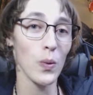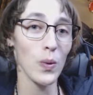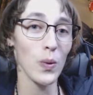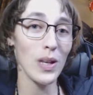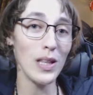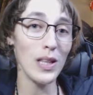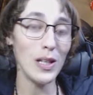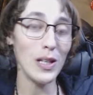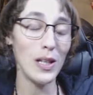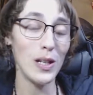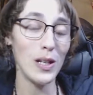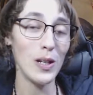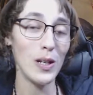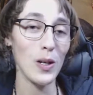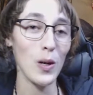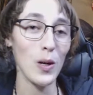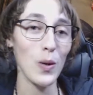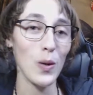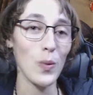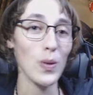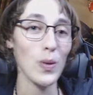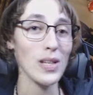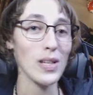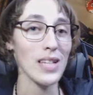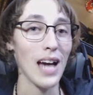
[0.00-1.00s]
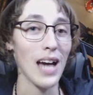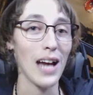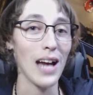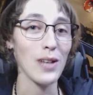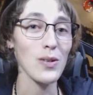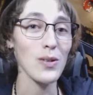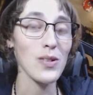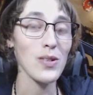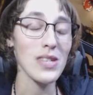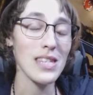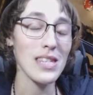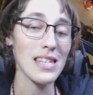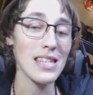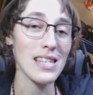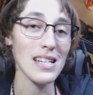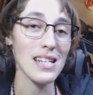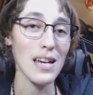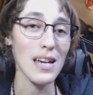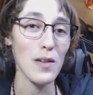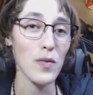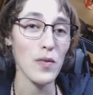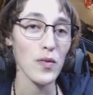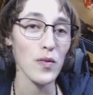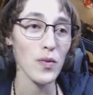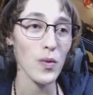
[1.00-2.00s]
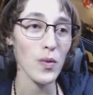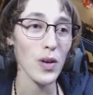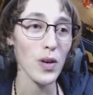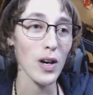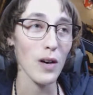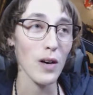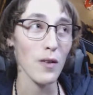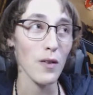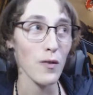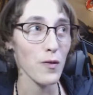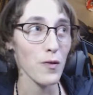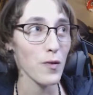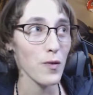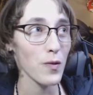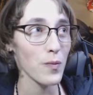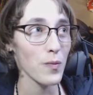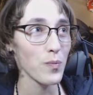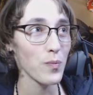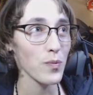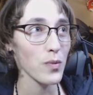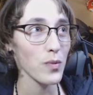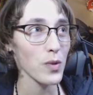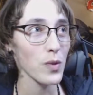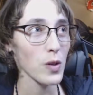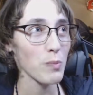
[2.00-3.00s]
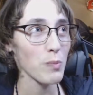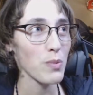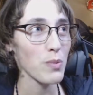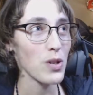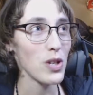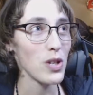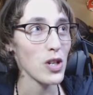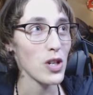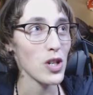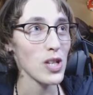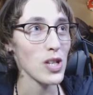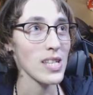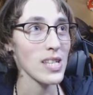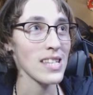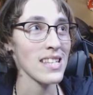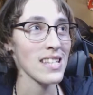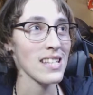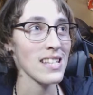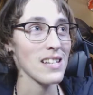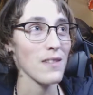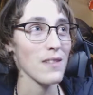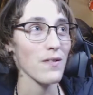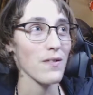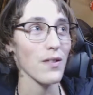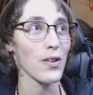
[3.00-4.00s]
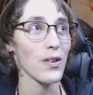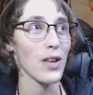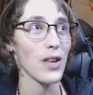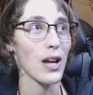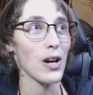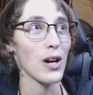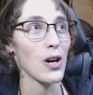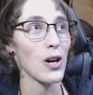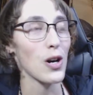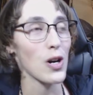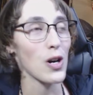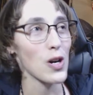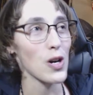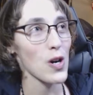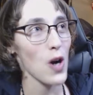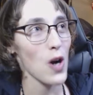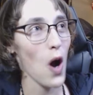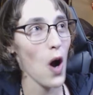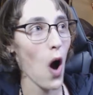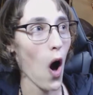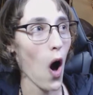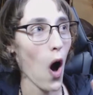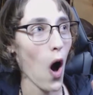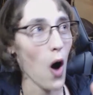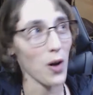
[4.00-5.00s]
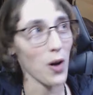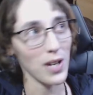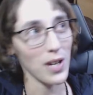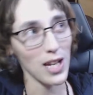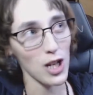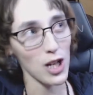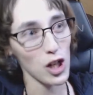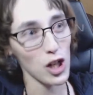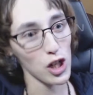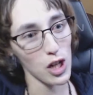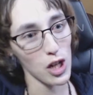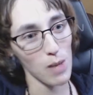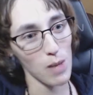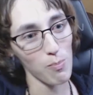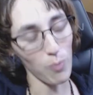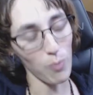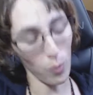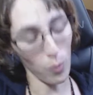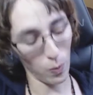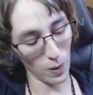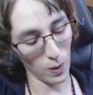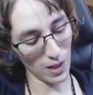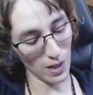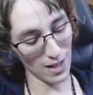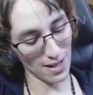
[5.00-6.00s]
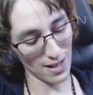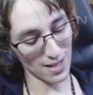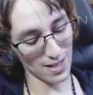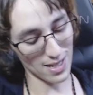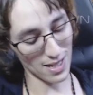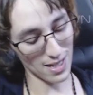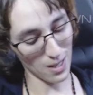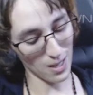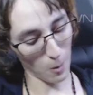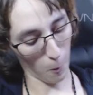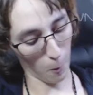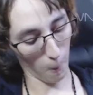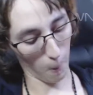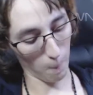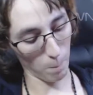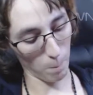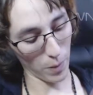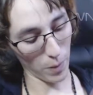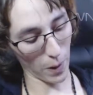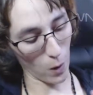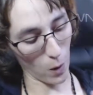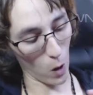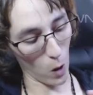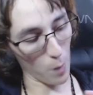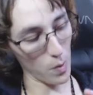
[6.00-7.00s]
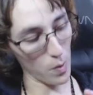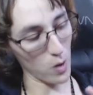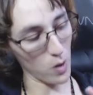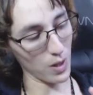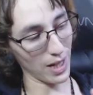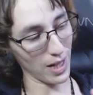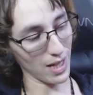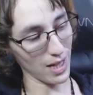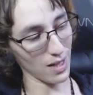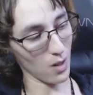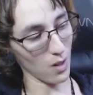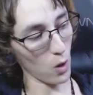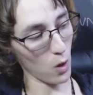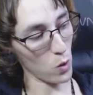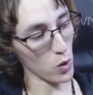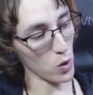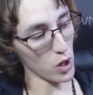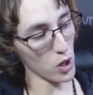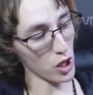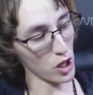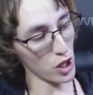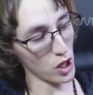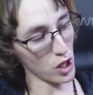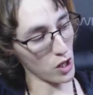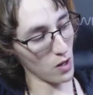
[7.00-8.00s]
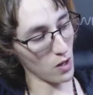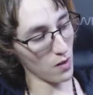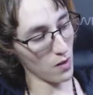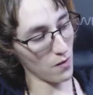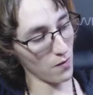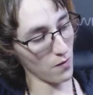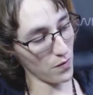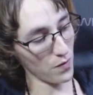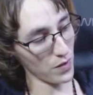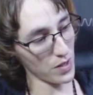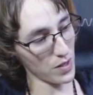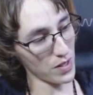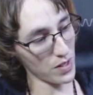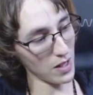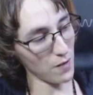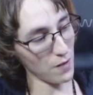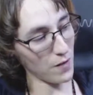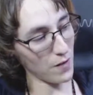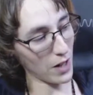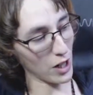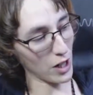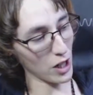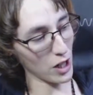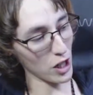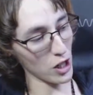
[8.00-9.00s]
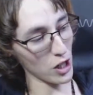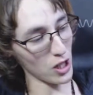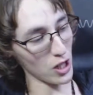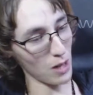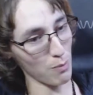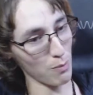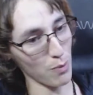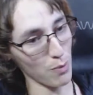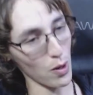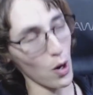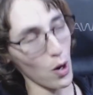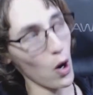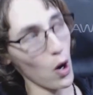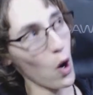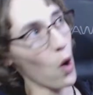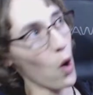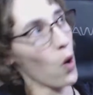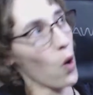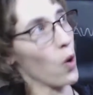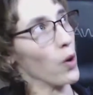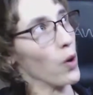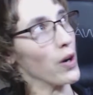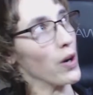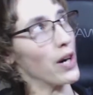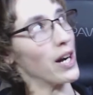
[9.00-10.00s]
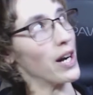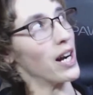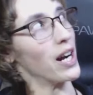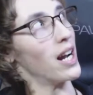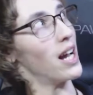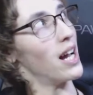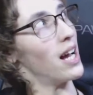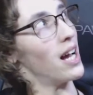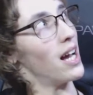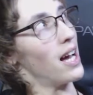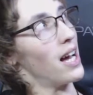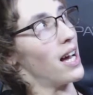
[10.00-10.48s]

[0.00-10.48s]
really didn't know what titles and stuff of positions and stuff that are on a ship, be it a normal like ocean seafaring ship or